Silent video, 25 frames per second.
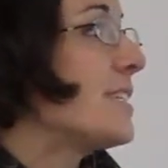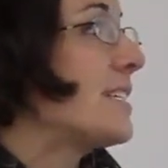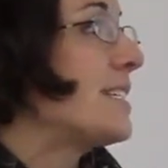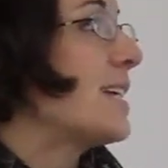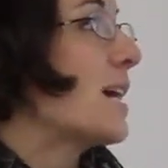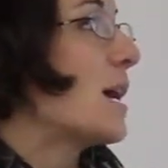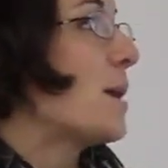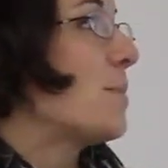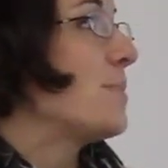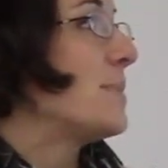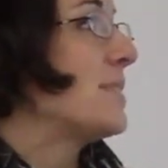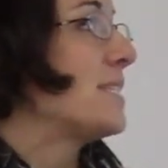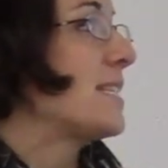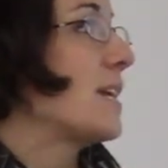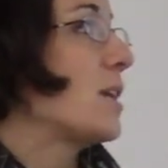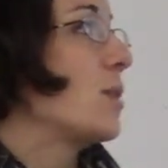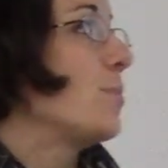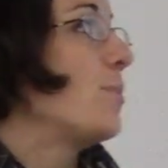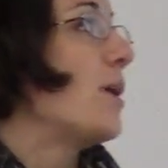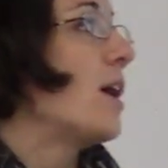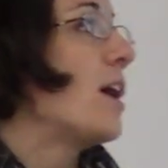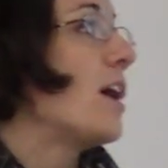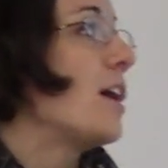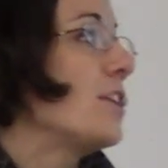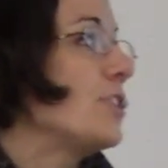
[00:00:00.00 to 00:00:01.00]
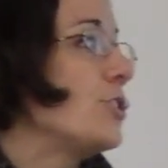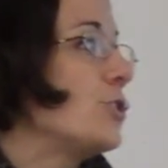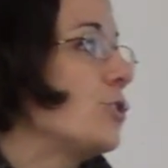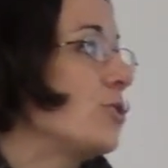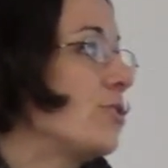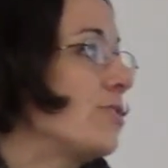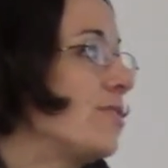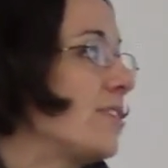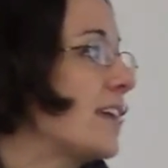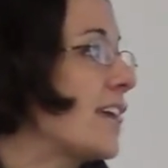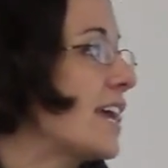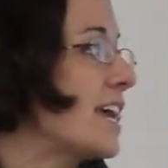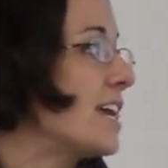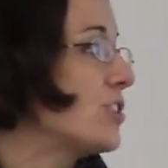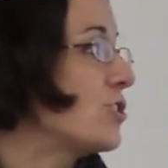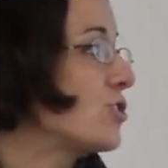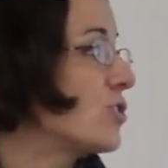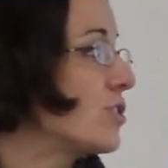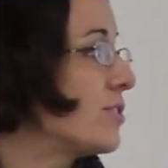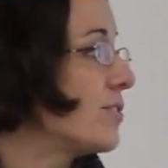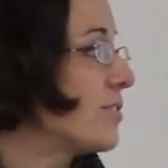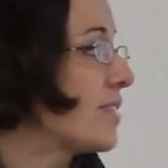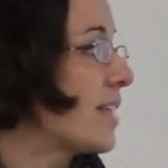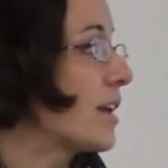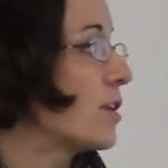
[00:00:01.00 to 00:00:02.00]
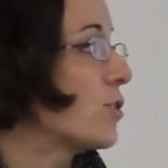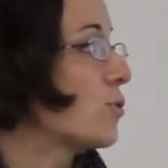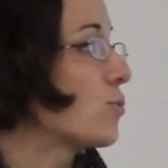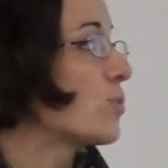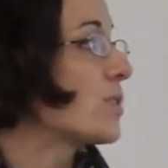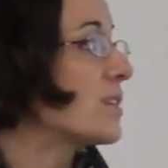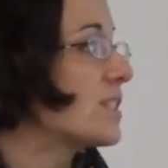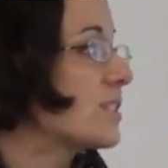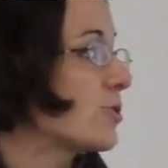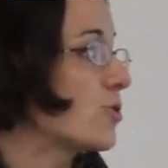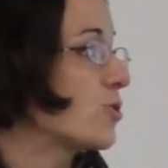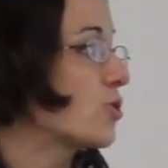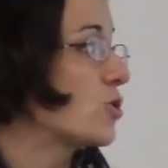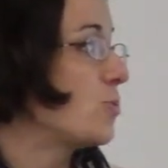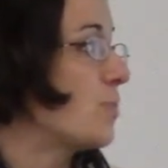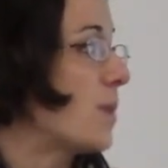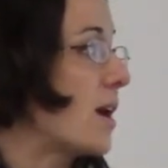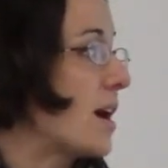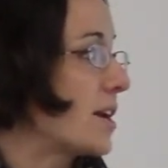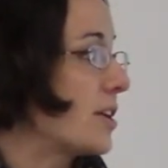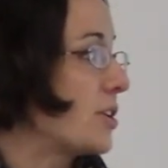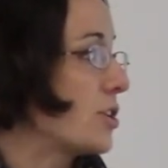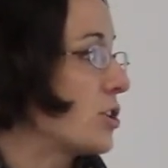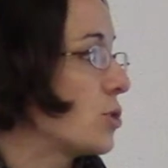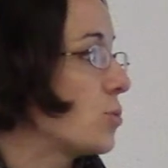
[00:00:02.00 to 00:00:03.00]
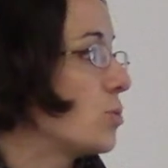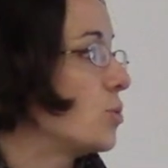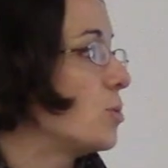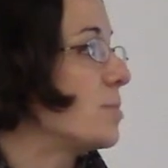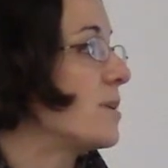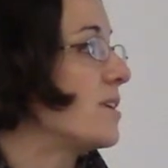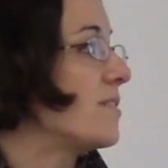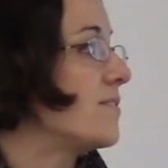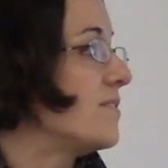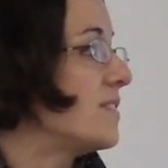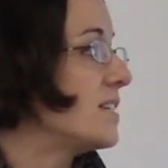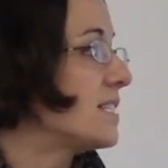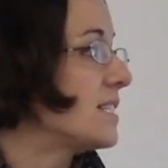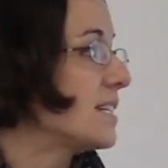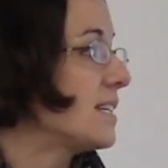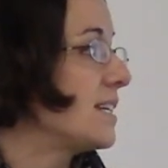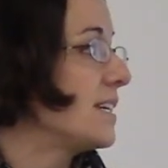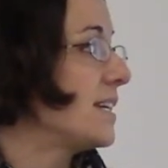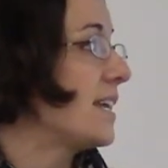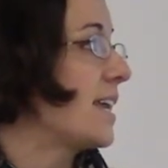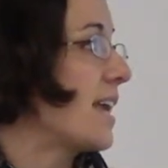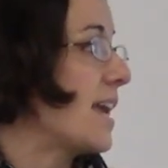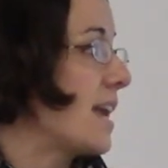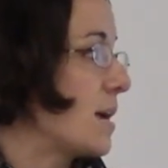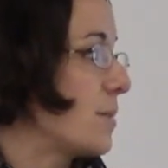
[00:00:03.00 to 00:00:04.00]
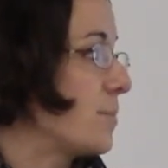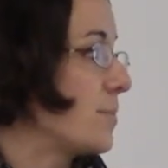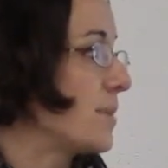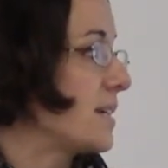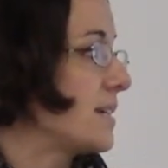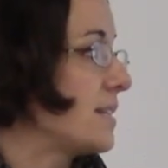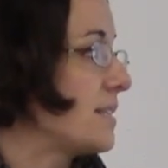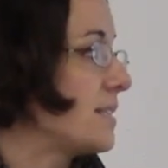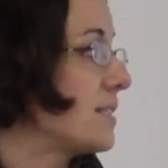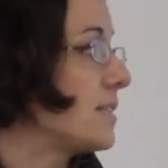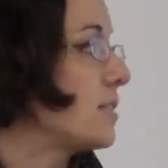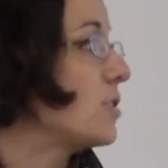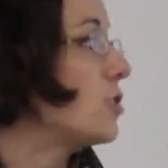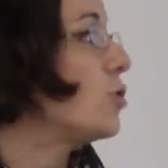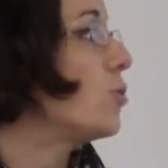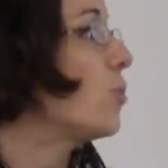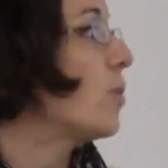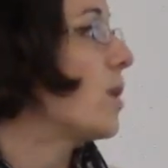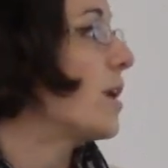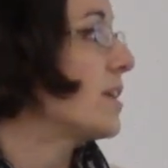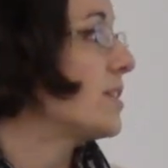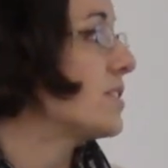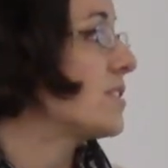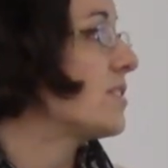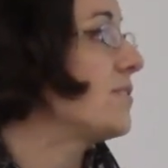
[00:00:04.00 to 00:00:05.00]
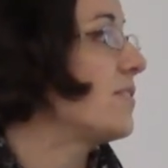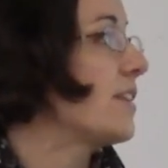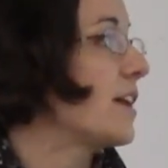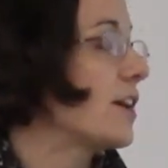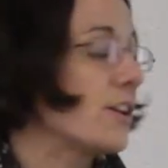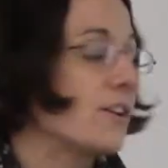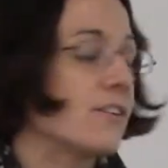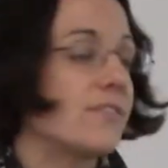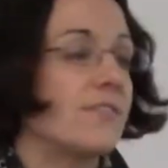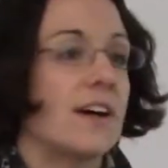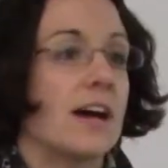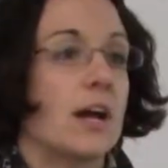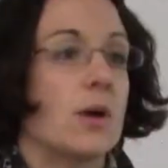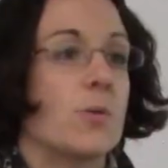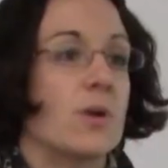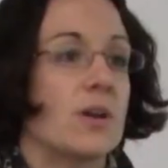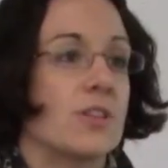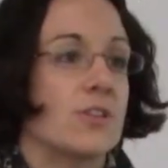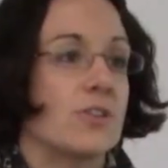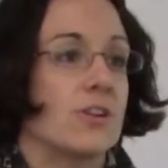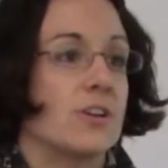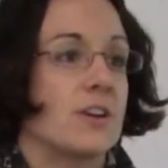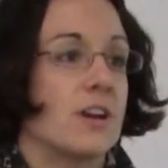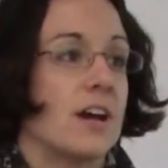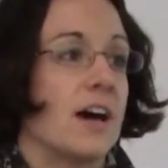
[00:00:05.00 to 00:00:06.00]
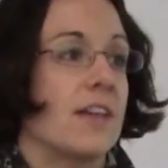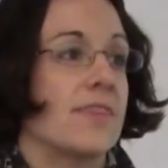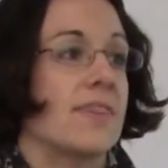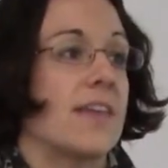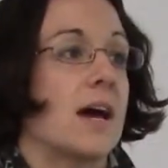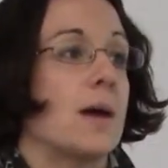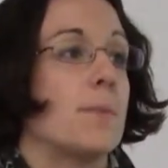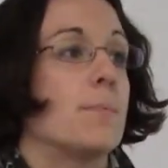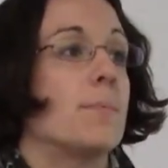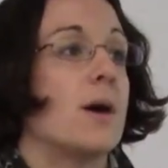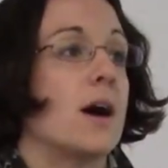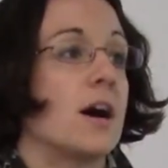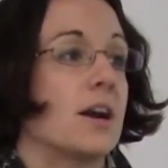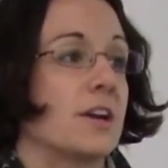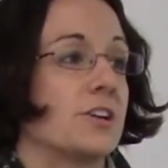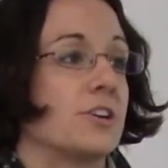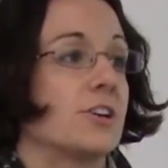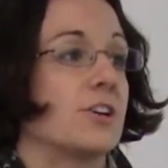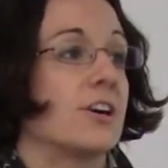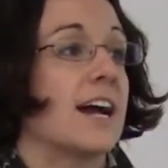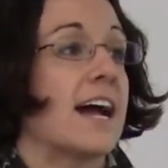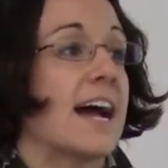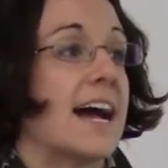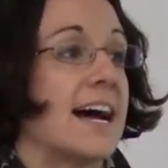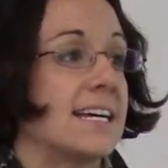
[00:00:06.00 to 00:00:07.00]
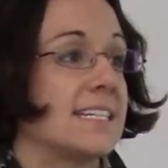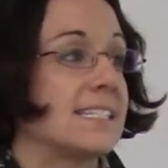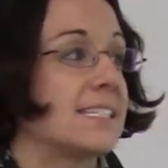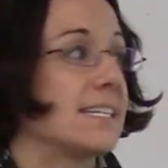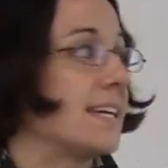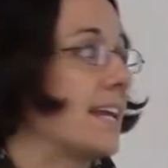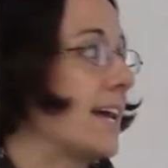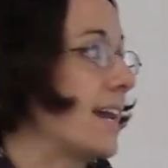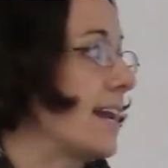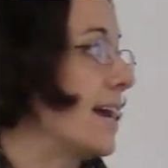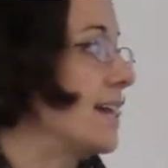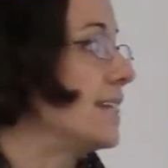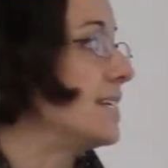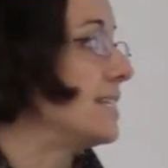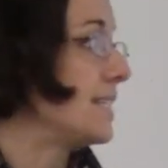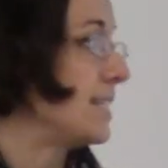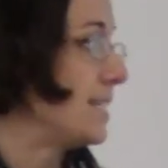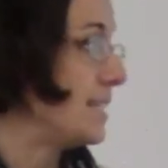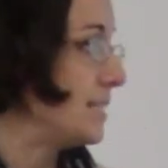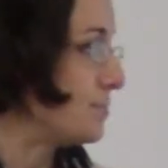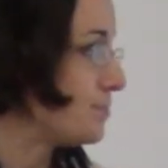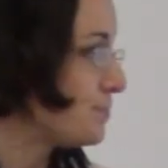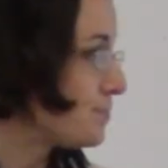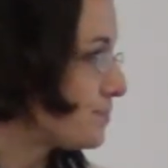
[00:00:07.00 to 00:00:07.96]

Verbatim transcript: step is that upon notification that a research monitor will be visiting campus, you want to verify whether or not that monitor has a net ID.